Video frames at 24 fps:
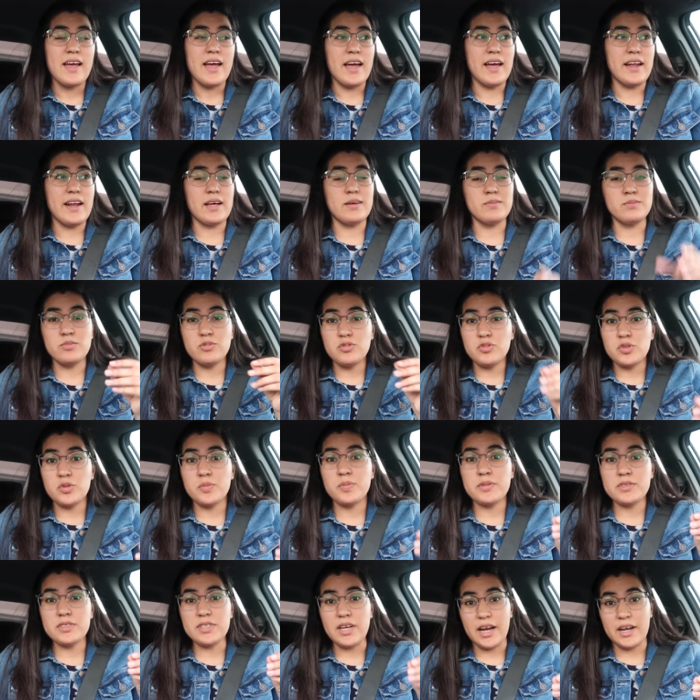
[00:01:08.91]
and I'm
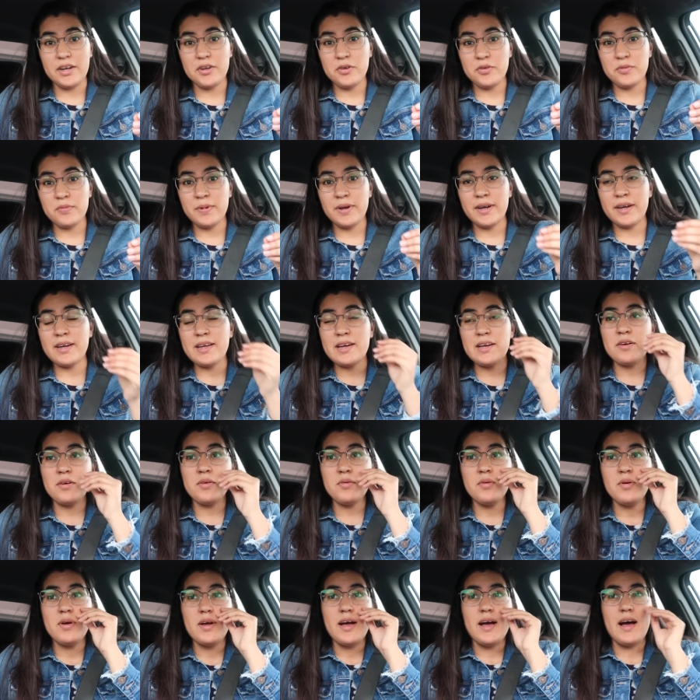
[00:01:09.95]
super tired right
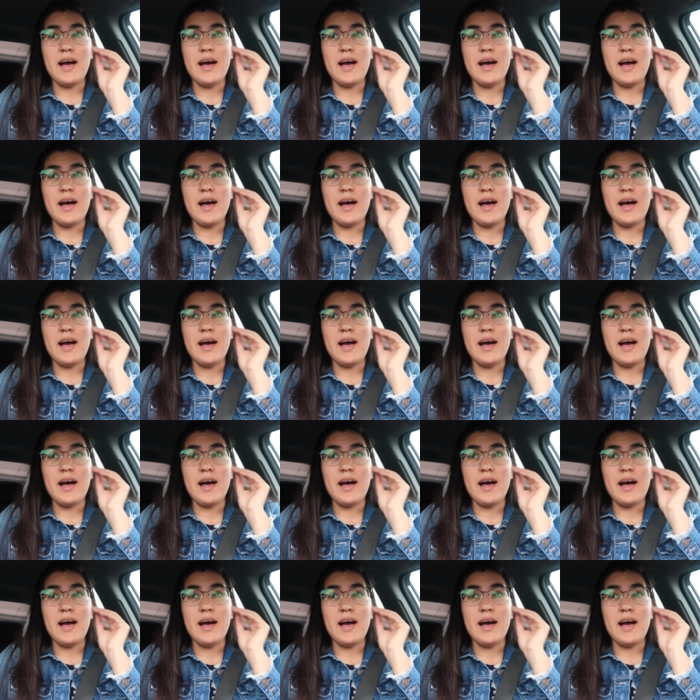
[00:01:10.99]
now.